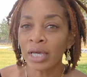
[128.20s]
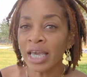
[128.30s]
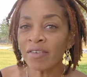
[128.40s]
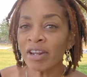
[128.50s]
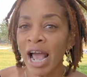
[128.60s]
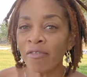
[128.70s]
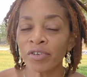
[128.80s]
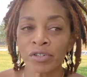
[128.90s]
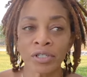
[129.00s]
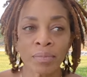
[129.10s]
even
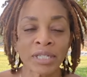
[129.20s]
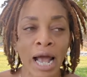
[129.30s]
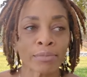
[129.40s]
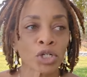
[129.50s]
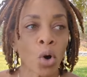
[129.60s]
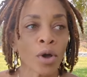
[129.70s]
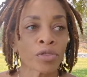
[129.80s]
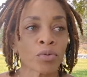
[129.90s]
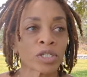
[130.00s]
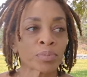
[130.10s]
after sometimes going
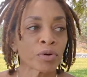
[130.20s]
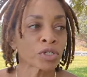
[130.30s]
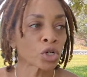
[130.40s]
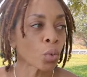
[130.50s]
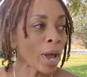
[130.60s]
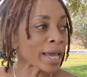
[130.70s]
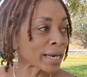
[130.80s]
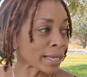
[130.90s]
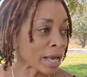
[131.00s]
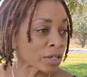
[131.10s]
through a spiritual
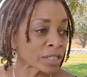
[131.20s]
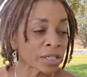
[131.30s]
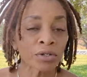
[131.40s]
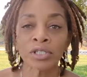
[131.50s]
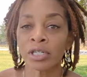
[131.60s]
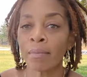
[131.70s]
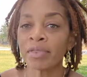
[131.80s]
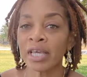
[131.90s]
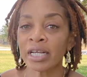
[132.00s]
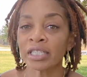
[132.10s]
awakening, there are still some
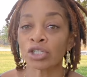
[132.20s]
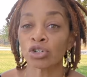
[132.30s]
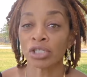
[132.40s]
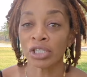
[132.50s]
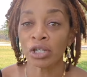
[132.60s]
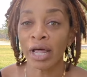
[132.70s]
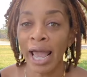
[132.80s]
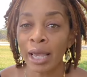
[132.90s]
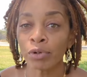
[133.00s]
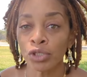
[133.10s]
things that you're still
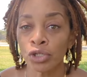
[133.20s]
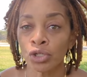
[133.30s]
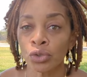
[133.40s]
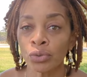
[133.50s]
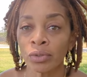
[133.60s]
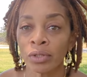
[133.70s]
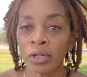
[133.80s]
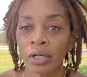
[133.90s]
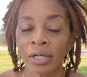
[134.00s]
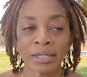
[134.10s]
able to do,
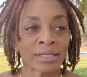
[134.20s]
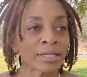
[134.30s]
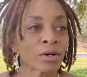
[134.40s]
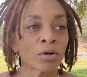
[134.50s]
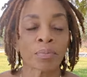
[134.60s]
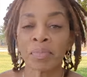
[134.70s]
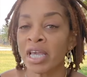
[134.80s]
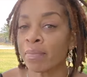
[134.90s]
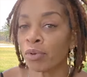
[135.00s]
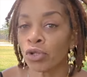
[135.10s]
still
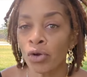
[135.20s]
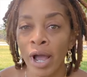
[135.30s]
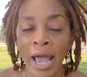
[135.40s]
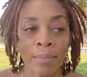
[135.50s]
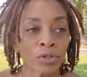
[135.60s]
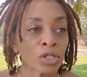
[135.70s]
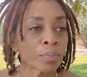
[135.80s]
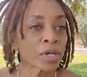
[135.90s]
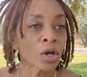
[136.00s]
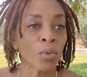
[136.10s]
people you're able to
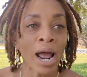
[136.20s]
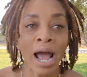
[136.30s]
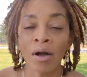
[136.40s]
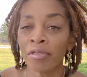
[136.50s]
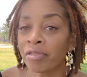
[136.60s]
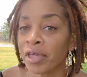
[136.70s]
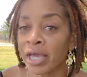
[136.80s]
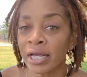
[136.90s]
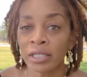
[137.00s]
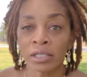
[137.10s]
be around,
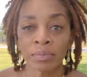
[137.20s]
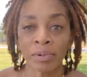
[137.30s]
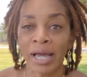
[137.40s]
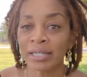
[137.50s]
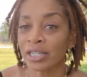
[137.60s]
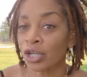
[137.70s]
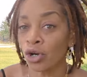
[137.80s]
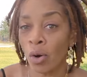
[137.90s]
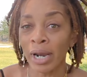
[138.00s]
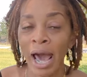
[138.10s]
things, places, you
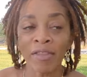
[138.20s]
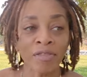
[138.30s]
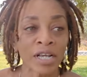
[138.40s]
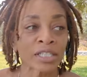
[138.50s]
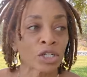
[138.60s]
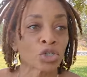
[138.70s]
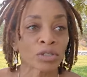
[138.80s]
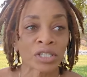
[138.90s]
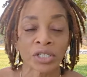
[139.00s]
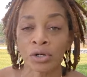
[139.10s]
know, a lot of things that
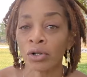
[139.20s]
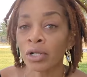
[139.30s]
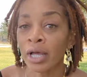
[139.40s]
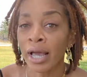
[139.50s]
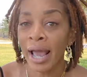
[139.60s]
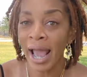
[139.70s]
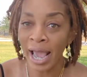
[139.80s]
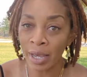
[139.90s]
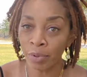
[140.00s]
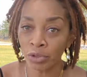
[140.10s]
you're still
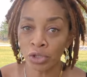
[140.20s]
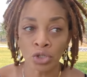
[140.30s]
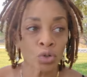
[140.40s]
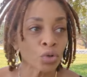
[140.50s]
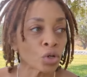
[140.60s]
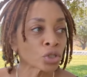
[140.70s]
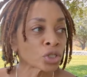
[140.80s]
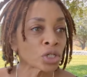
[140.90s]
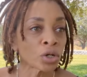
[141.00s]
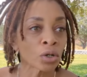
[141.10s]
able to do. You're
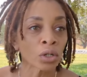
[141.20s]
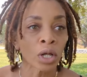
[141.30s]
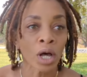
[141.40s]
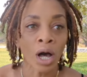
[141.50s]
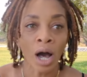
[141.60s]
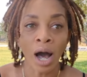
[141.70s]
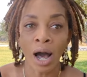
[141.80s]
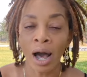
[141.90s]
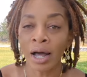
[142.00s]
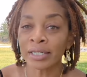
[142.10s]
still
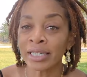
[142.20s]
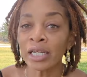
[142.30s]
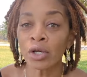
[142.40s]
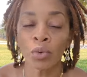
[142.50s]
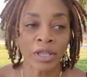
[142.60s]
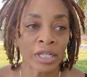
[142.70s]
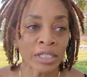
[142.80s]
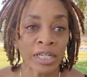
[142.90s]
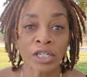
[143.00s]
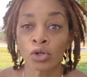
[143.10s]
uh, are dealing with
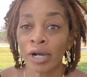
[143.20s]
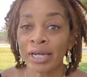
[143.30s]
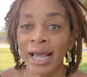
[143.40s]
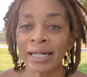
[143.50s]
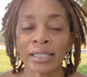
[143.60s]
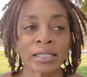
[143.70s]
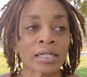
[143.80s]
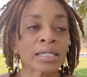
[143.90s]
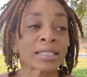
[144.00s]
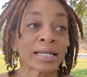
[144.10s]
these things or connected to
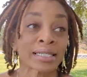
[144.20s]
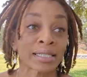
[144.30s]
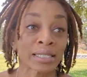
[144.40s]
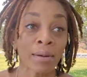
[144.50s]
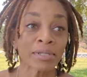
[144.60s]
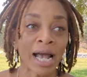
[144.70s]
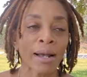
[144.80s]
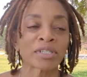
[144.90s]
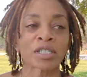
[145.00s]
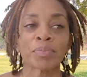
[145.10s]
these things. And
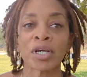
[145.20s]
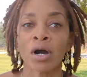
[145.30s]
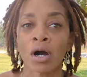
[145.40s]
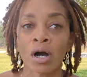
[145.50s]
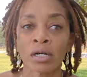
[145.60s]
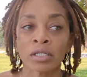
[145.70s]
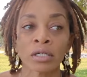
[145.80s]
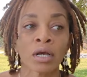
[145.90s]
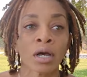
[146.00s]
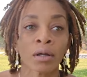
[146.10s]
sometimes it's
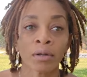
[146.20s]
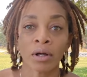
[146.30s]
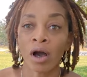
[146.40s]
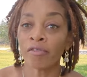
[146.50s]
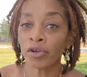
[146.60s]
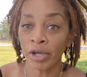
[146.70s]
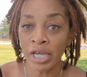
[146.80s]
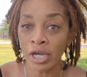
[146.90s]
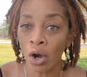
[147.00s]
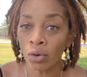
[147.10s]
because of your
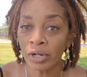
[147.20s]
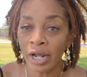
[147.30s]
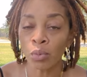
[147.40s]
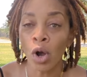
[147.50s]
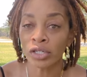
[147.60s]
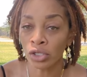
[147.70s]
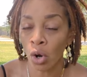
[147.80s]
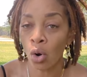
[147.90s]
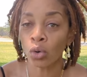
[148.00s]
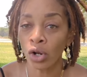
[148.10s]
ego that wants to
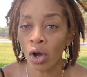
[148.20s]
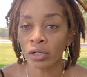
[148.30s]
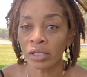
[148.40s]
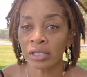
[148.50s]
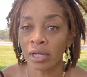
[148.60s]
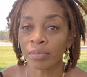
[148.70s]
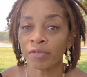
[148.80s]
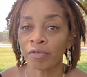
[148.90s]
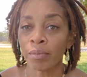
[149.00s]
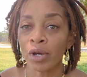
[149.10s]
hold on to
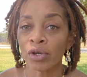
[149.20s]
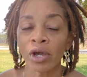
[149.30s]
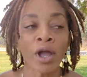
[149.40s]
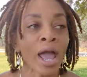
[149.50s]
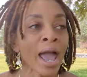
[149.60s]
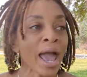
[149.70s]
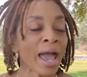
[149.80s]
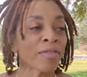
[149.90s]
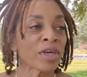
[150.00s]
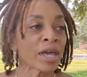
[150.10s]
something familiar.
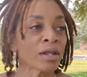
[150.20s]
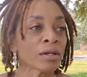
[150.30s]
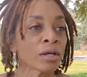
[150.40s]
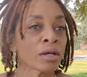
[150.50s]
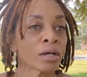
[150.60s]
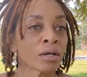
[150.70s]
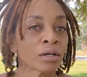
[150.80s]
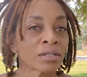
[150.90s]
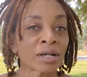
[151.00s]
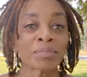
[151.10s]
And then
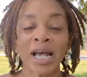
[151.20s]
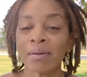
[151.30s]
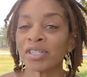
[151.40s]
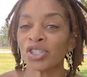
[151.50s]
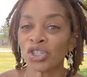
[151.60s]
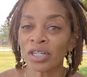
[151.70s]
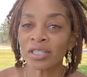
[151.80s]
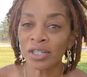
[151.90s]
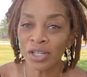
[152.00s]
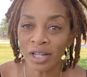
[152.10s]
sometimes it's
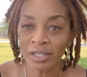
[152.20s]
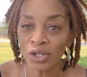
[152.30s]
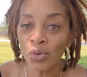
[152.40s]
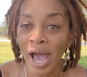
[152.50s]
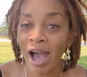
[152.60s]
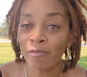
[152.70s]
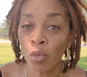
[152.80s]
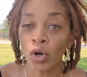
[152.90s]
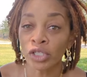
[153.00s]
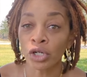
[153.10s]
just you have
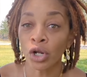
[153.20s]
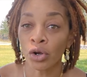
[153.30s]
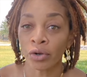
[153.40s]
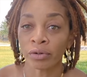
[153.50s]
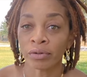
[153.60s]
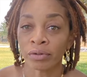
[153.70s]
more to learn